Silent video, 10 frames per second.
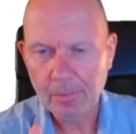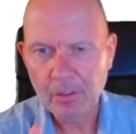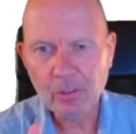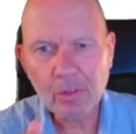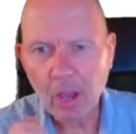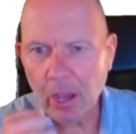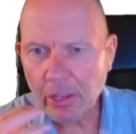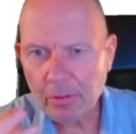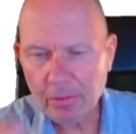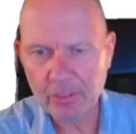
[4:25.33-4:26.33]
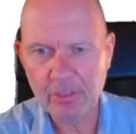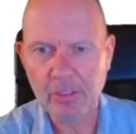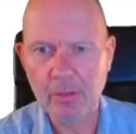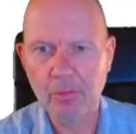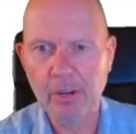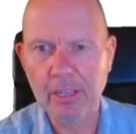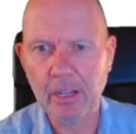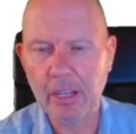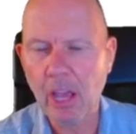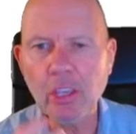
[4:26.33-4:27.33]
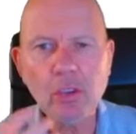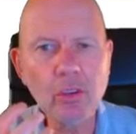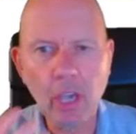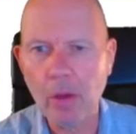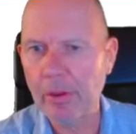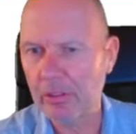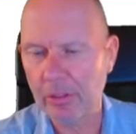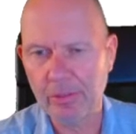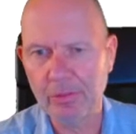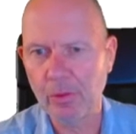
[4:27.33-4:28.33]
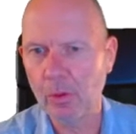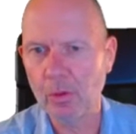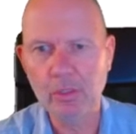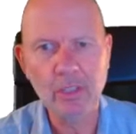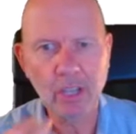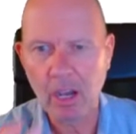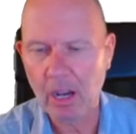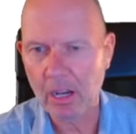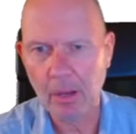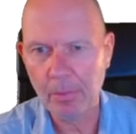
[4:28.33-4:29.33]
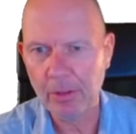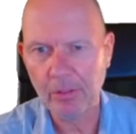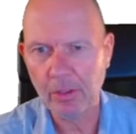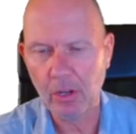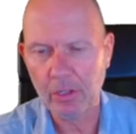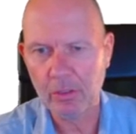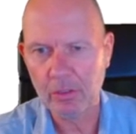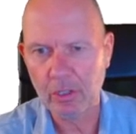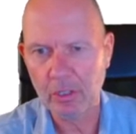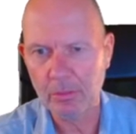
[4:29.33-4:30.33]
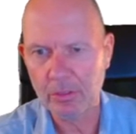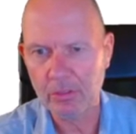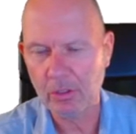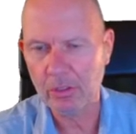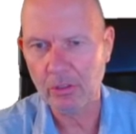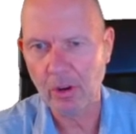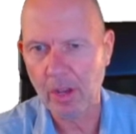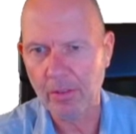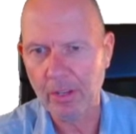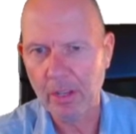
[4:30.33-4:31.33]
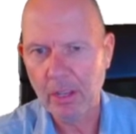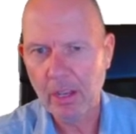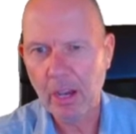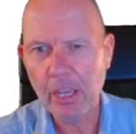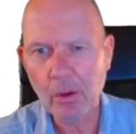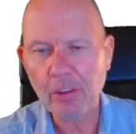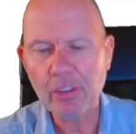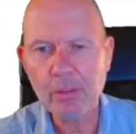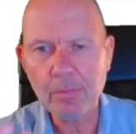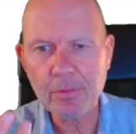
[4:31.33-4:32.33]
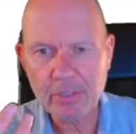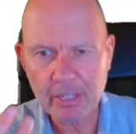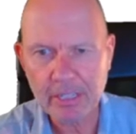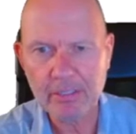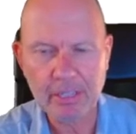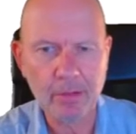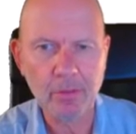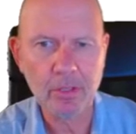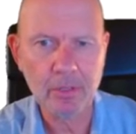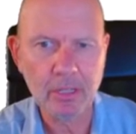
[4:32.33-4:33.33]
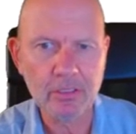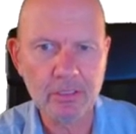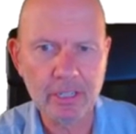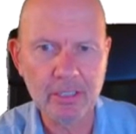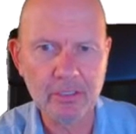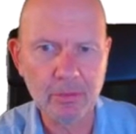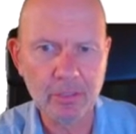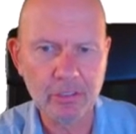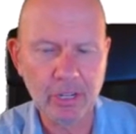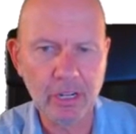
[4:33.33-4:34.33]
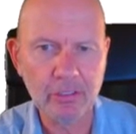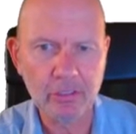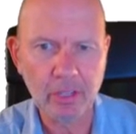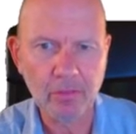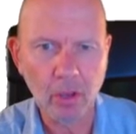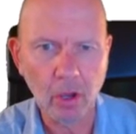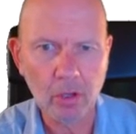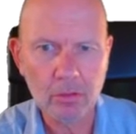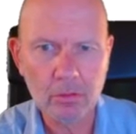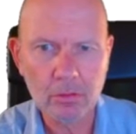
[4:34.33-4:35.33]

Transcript: So are you visiting them regularly? Are you going to the Fords and the car companies that are looking autonomous dr driving? Are you actually sitting down with them and understanding some of the challenges they've got?